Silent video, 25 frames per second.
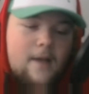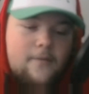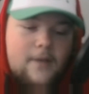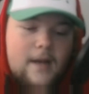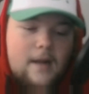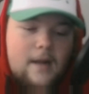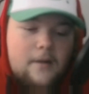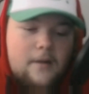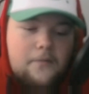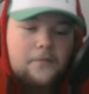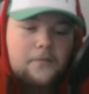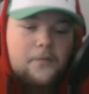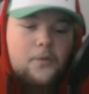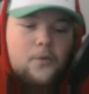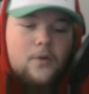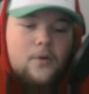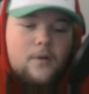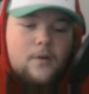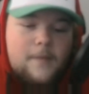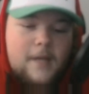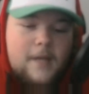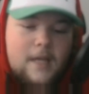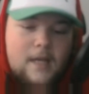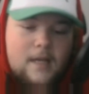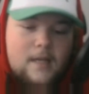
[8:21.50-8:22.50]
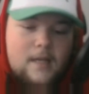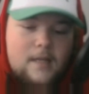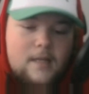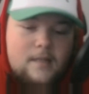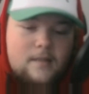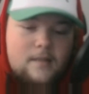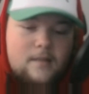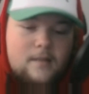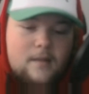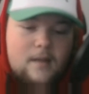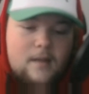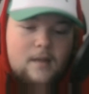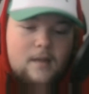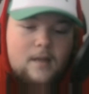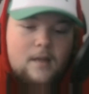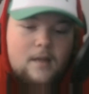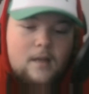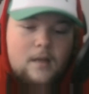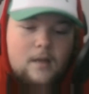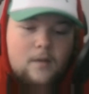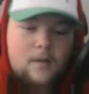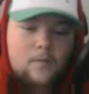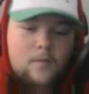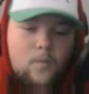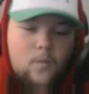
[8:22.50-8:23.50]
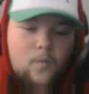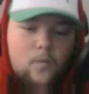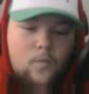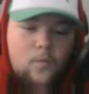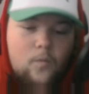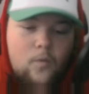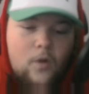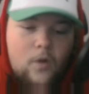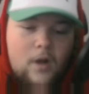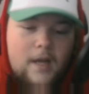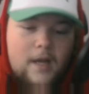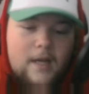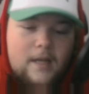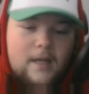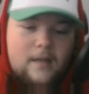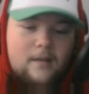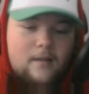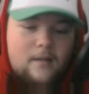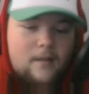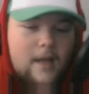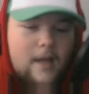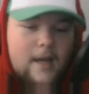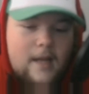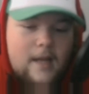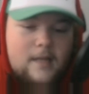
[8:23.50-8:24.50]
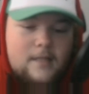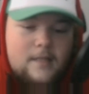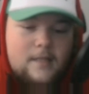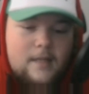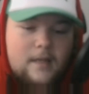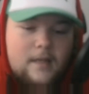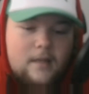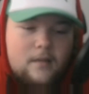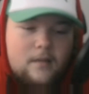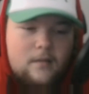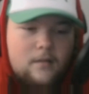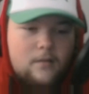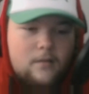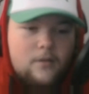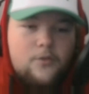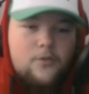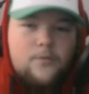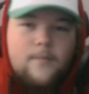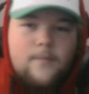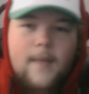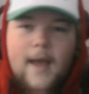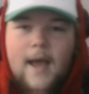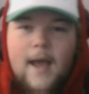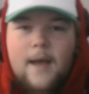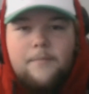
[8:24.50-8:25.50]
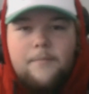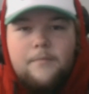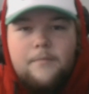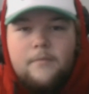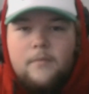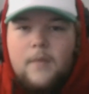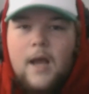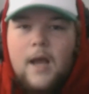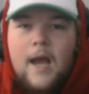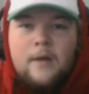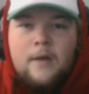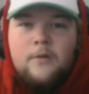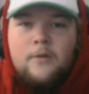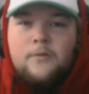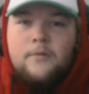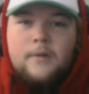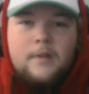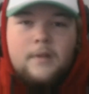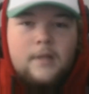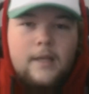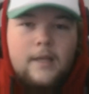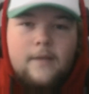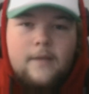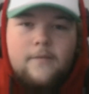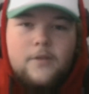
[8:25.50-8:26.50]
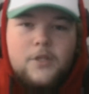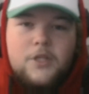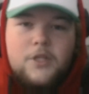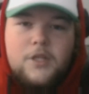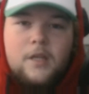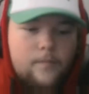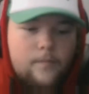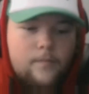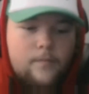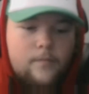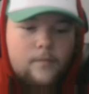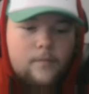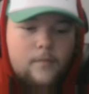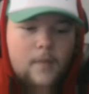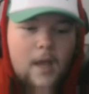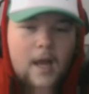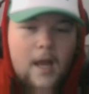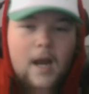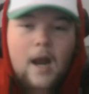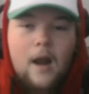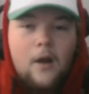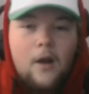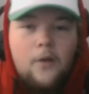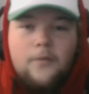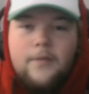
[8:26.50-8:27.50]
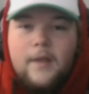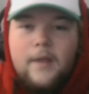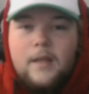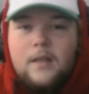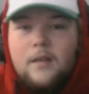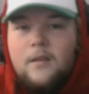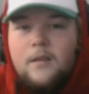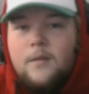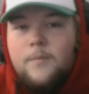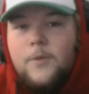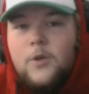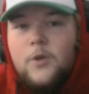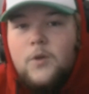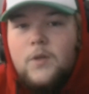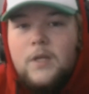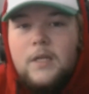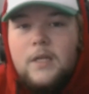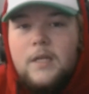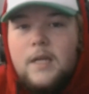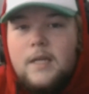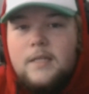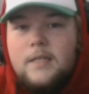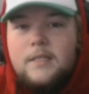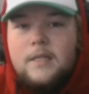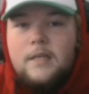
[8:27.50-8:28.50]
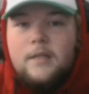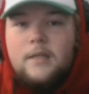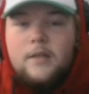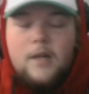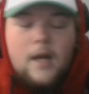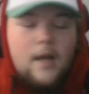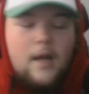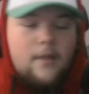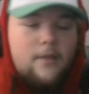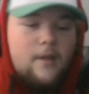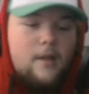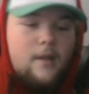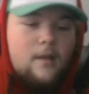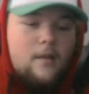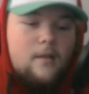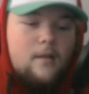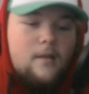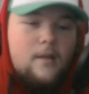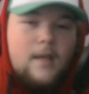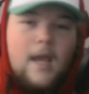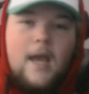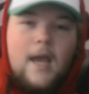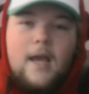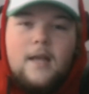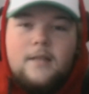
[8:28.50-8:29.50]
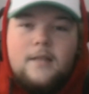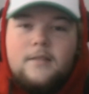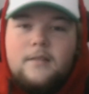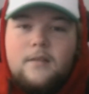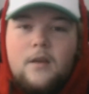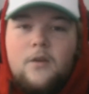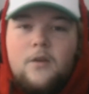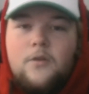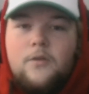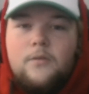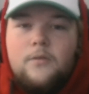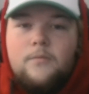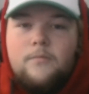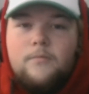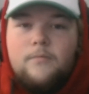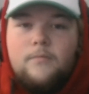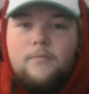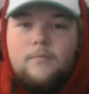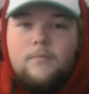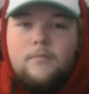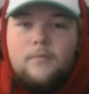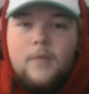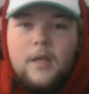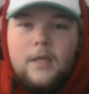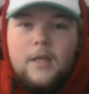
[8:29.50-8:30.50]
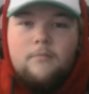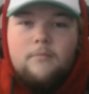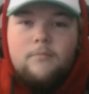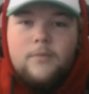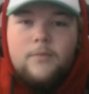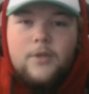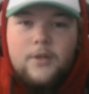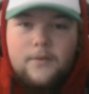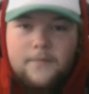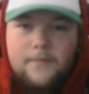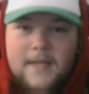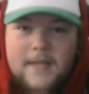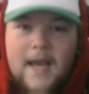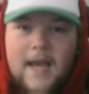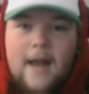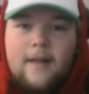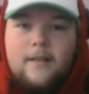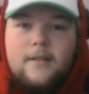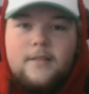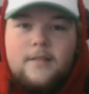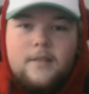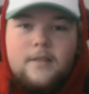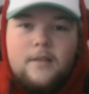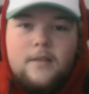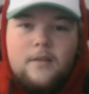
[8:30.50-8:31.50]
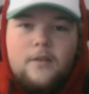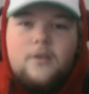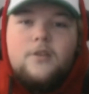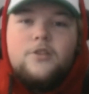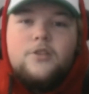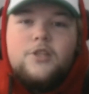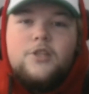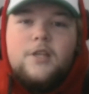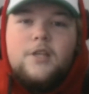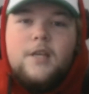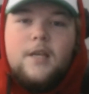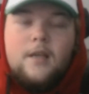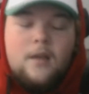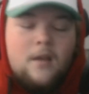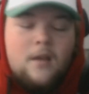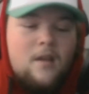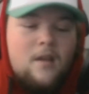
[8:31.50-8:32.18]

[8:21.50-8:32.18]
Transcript: it at a four because one, like I said, new map. I don't really give a shit, and I don't think the community does either. I think yeah, it's dope. Like you're talented, good shit,